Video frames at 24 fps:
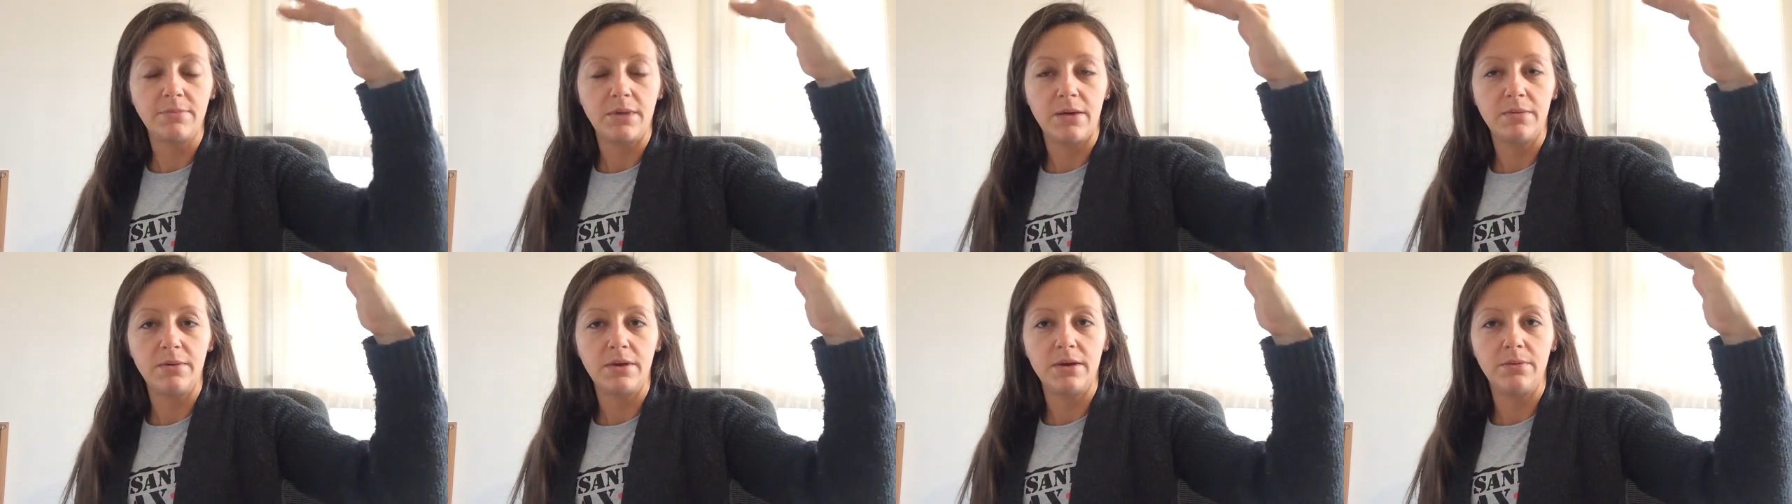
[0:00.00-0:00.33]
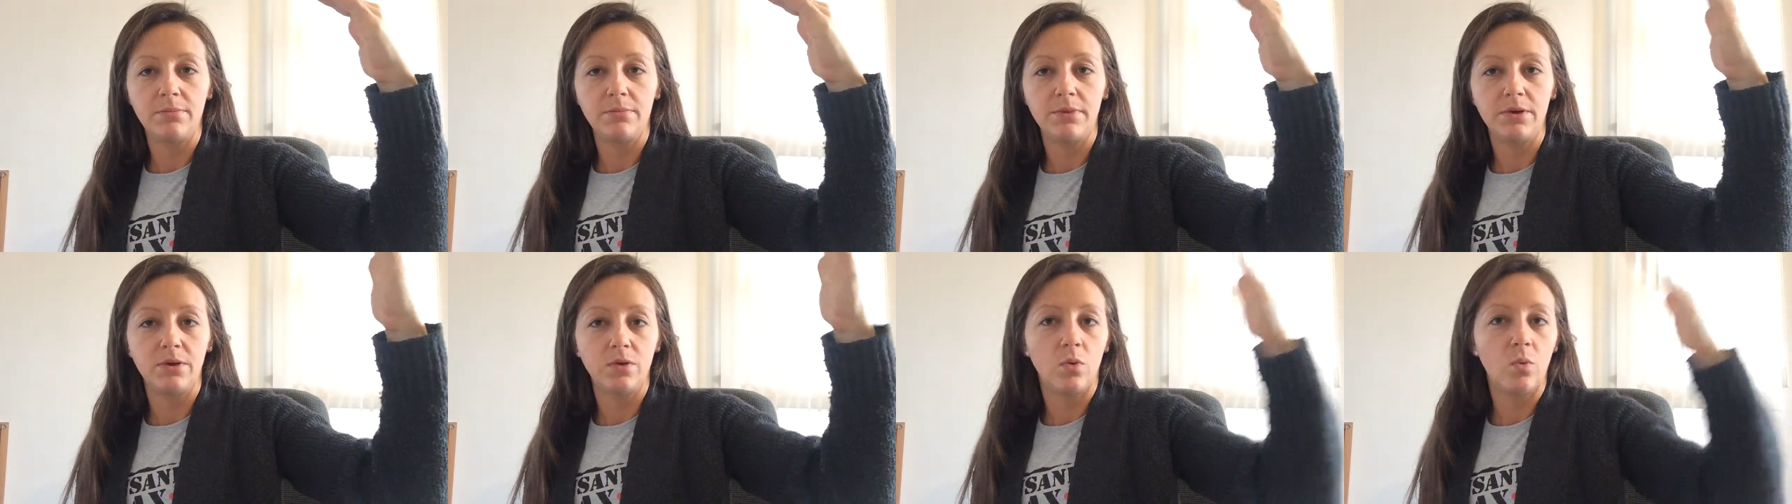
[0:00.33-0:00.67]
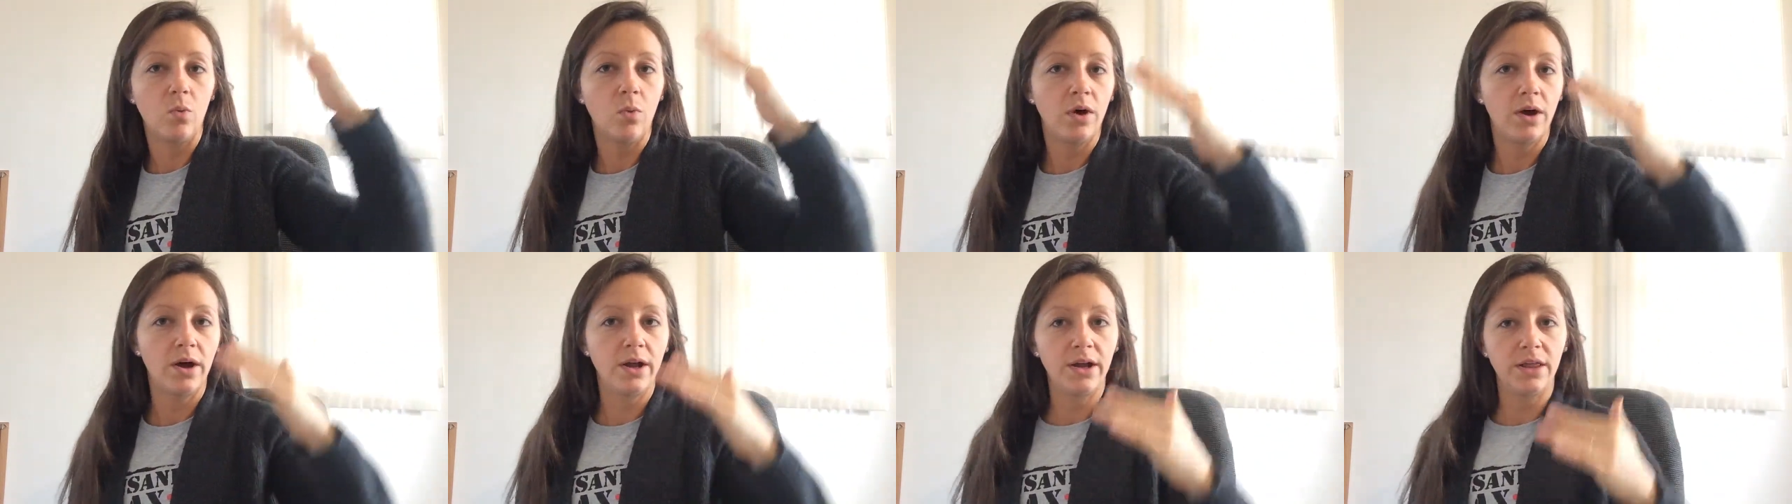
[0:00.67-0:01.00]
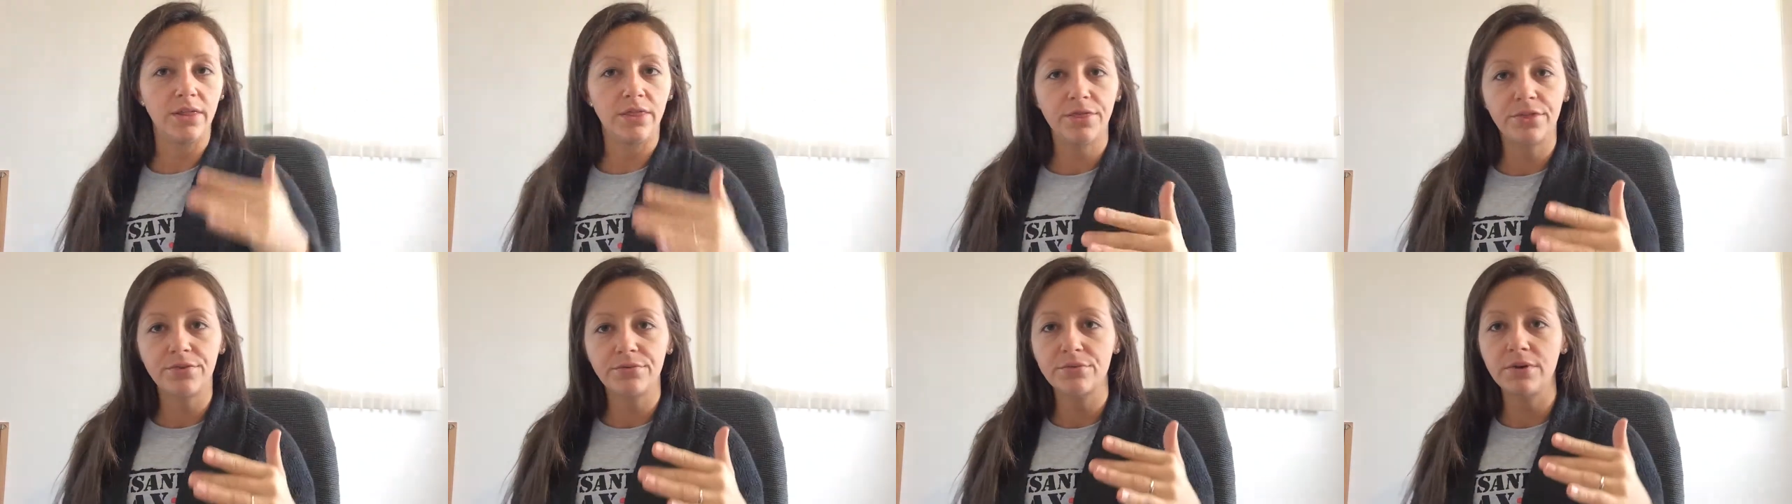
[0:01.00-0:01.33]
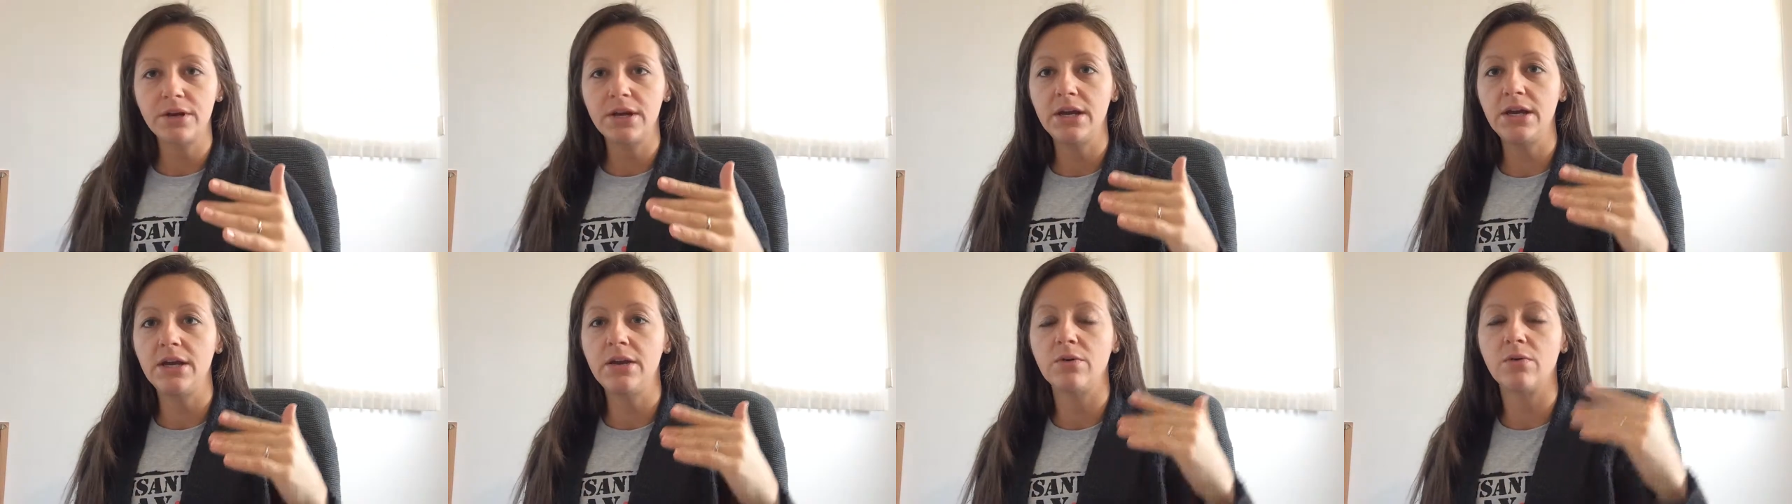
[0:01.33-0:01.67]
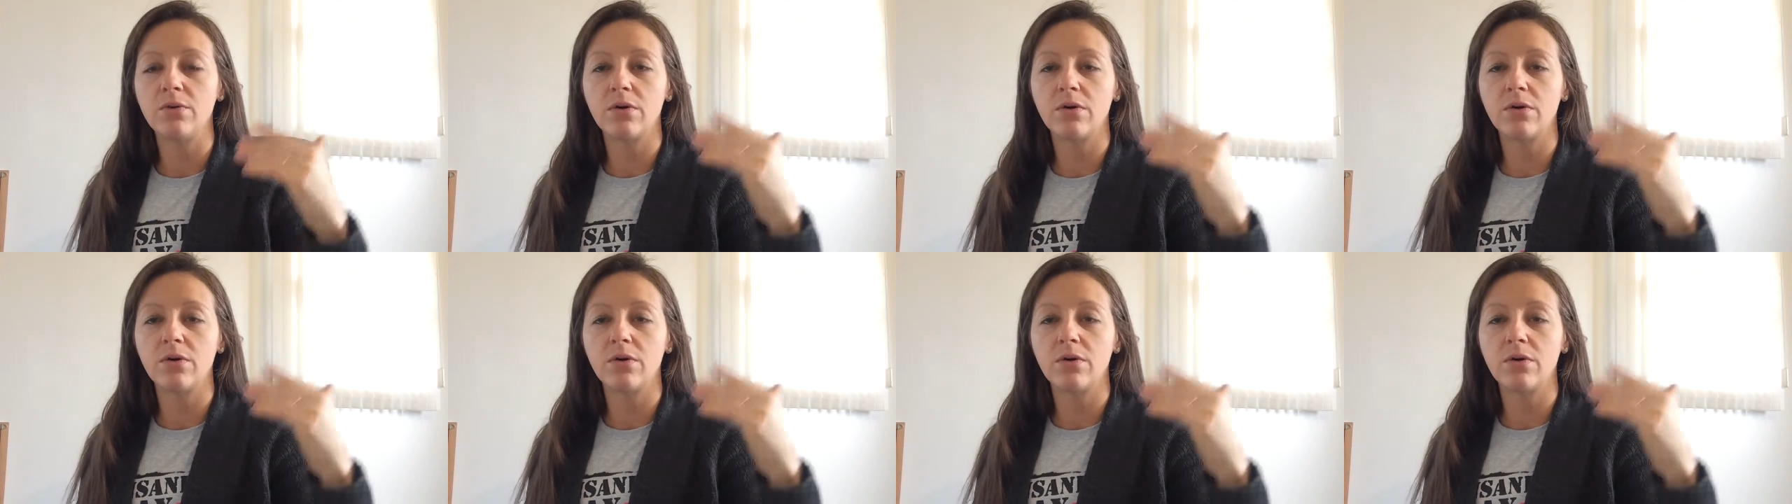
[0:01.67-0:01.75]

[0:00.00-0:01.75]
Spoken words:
Maybe meal 1 and 3,